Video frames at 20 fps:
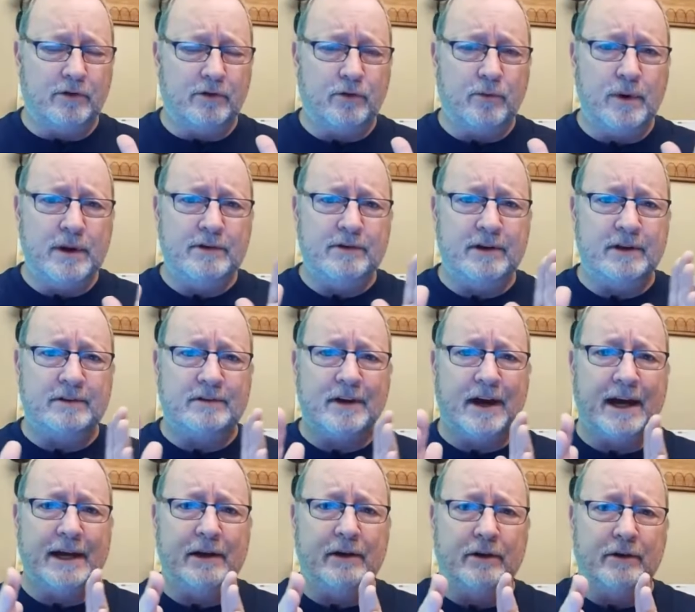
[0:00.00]
squeezing it
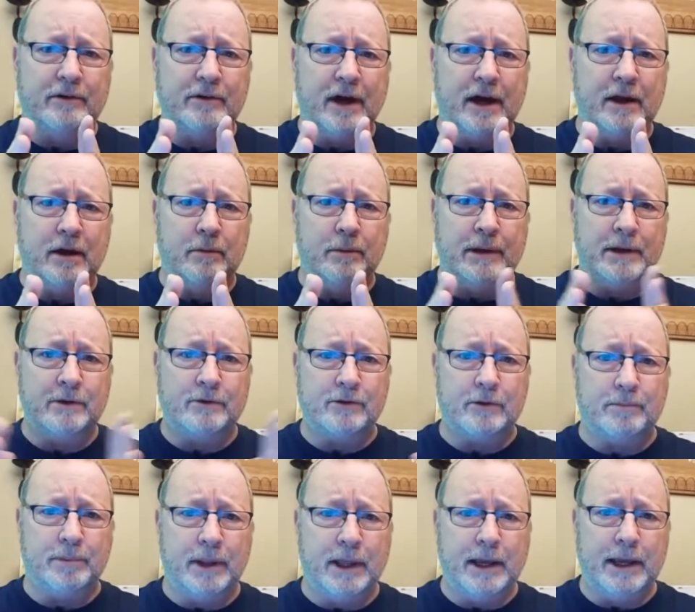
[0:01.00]
tighter and tighter because
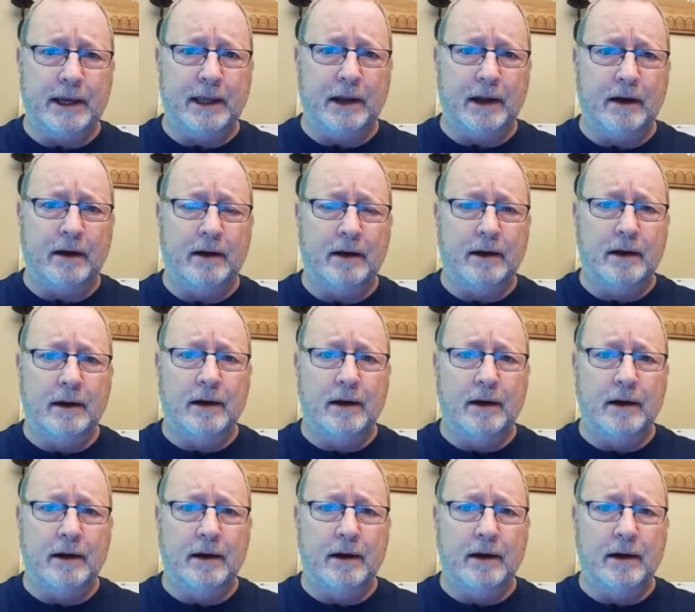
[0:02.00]
they're playing in a